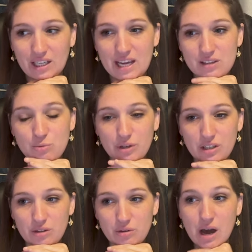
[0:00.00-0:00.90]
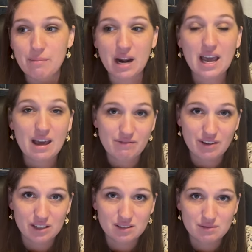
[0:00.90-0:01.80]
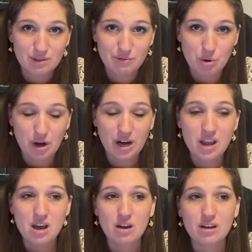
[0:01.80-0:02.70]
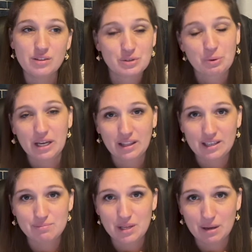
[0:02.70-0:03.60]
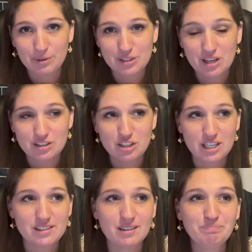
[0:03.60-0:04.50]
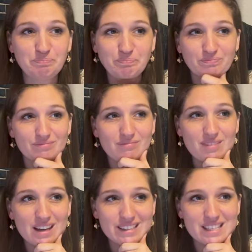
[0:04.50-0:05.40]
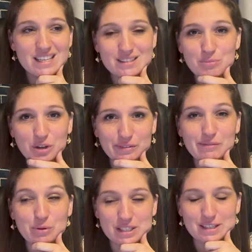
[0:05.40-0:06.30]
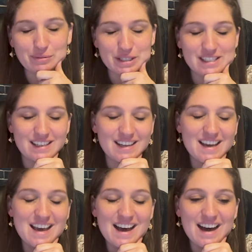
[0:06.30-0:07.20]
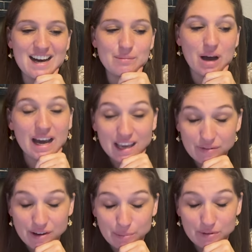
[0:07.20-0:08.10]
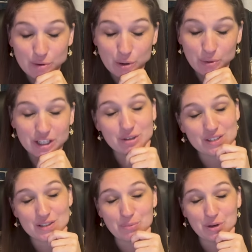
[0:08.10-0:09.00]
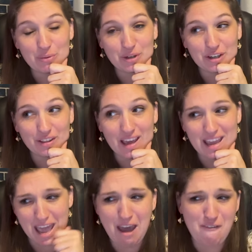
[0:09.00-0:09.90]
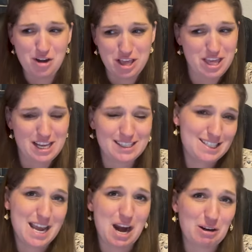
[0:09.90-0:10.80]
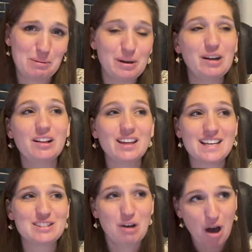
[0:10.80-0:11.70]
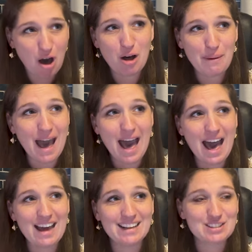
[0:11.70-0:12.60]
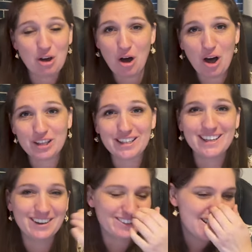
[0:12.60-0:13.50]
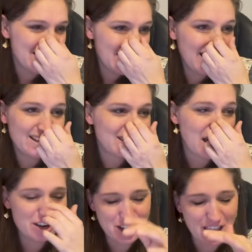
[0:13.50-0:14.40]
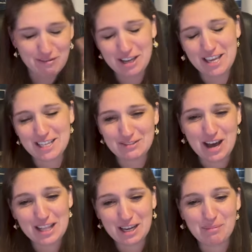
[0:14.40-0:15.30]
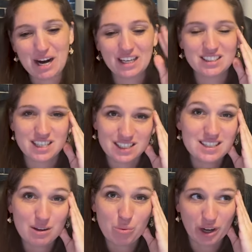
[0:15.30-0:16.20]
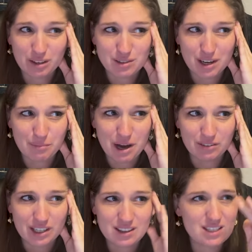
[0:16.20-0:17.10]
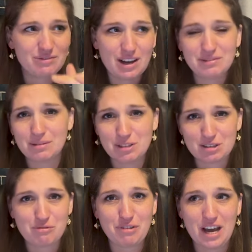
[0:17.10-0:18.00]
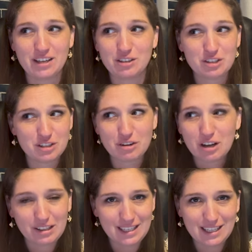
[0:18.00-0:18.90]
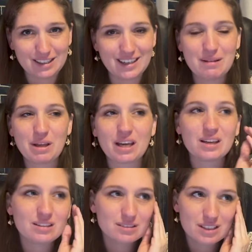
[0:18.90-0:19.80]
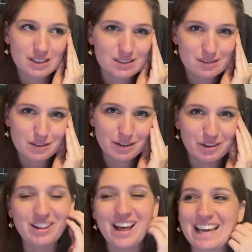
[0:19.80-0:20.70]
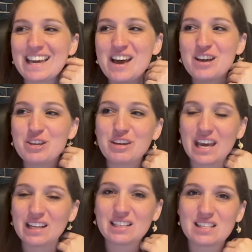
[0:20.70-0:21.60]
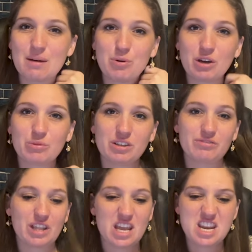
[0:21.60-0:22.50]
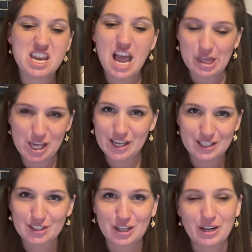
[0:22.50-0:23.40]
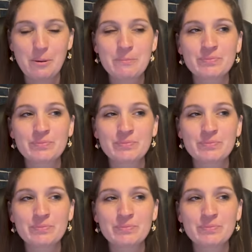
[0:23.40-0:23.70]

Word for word: days where you, I mean, I have felt before, this is where I like being able to talk to Jason because he has more of a voice of reason. Um, I have felt before where you get to the point where you're like, everything's terrible. It's all bad. It's all, you know, it's uh, everything's falling apart. And Jason's like, what are you talking about? Like, these five subjects are fine. You're just struggling here. And I'm like, oh, okay, it's true. like, you can get to that point where you feel like nothing is good.